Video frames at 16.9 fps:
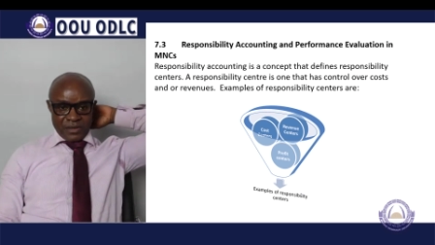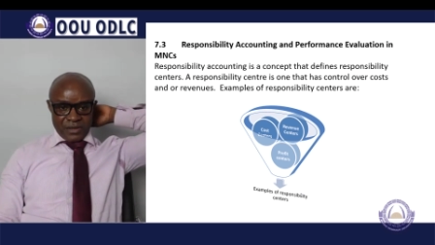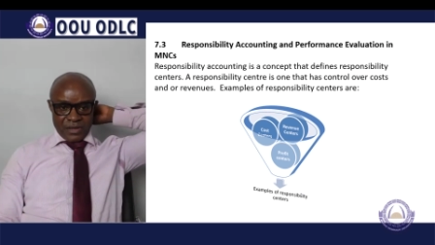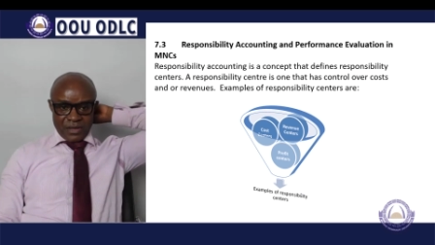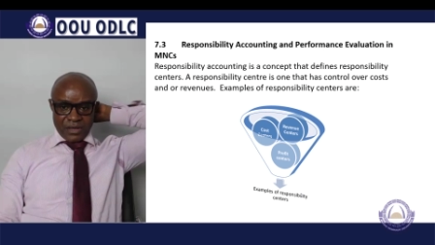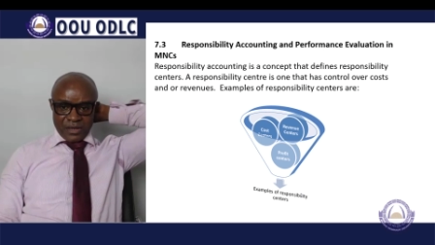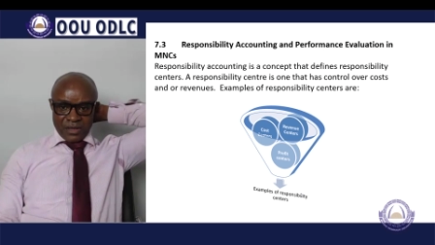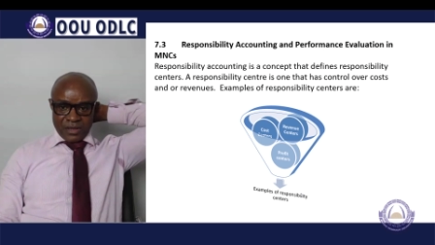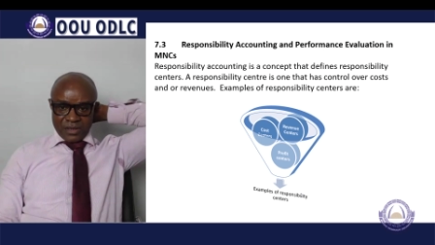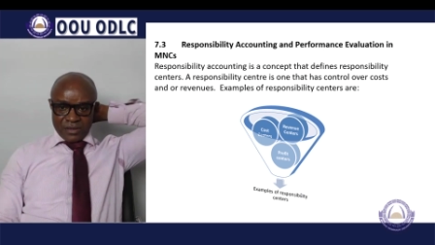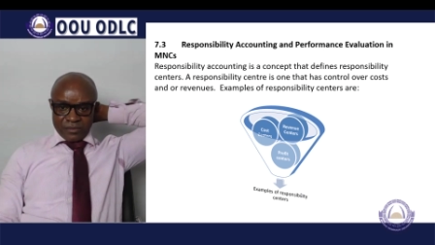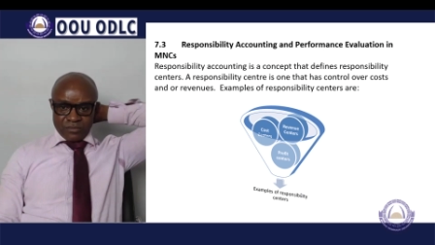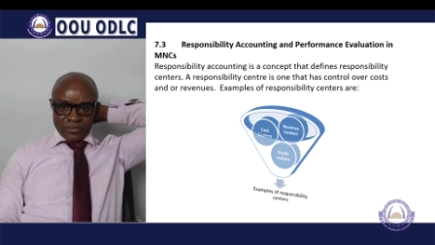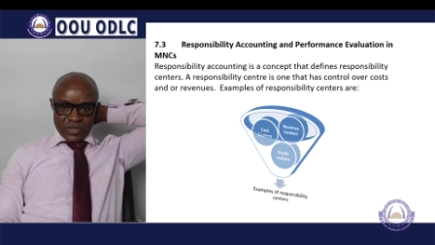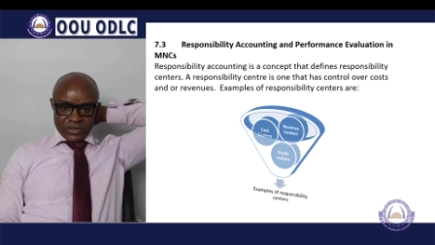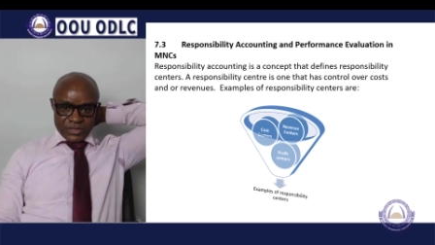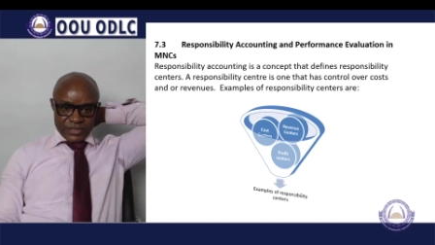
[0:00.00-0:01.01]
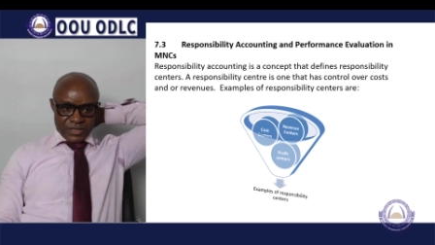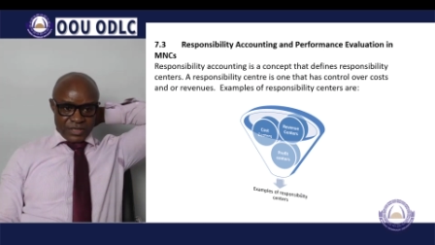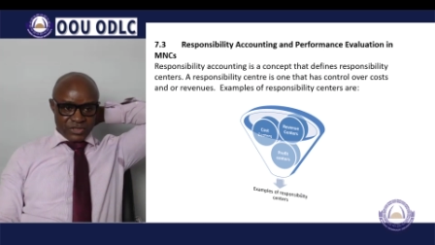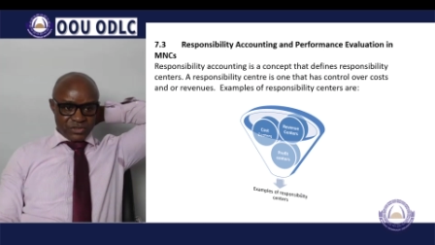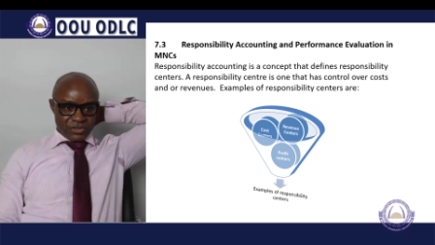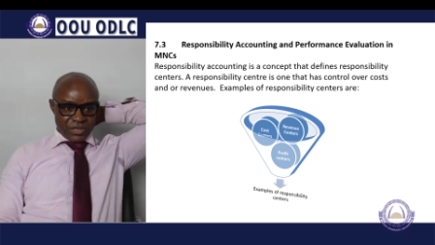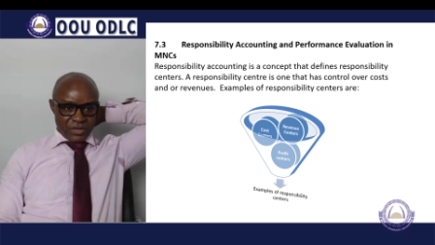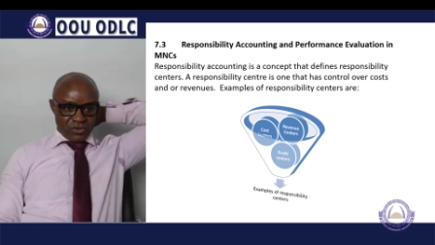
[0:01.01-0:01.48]

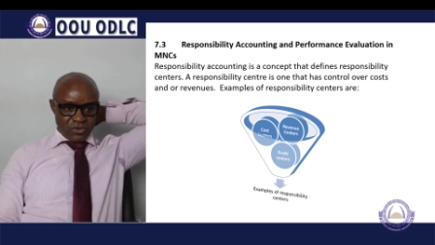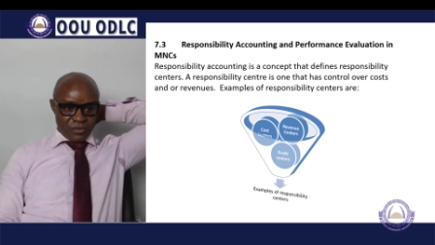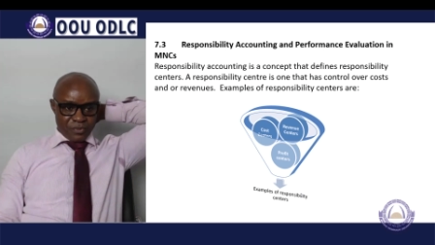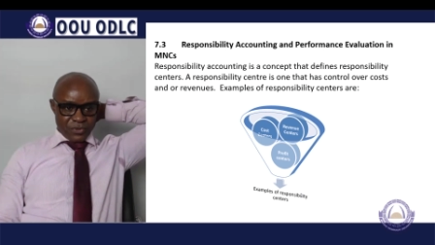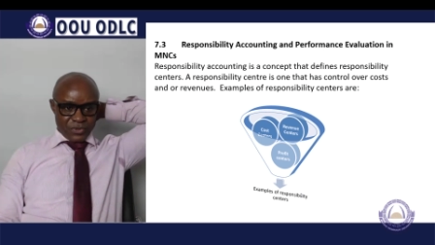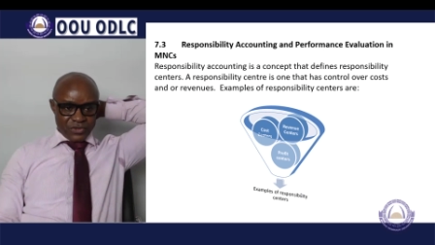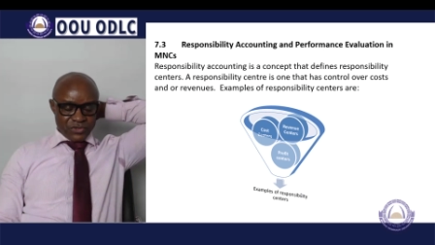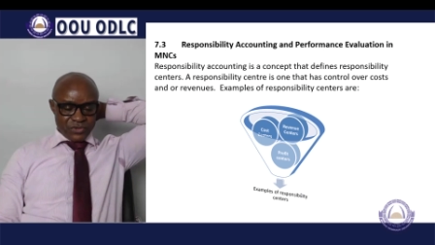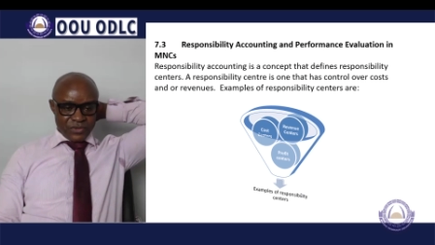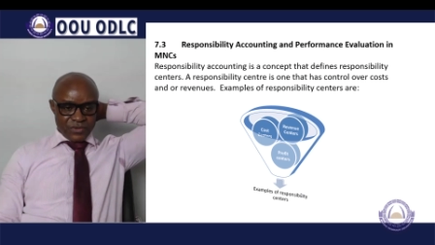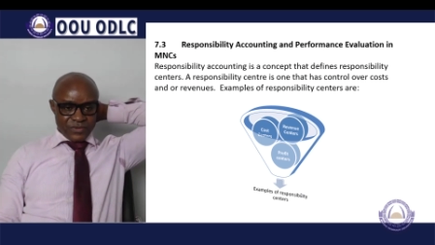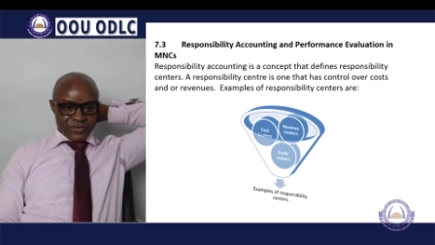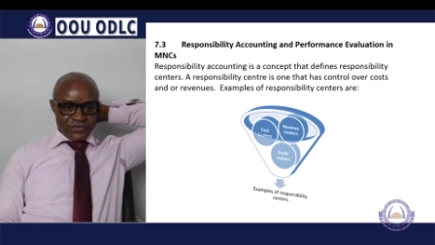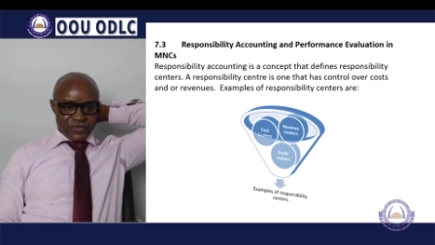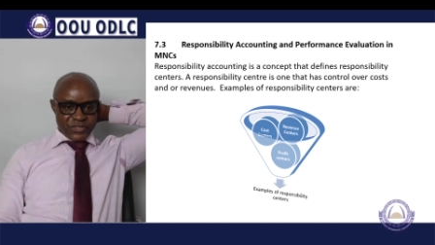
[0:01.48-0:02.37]
multinational corporations.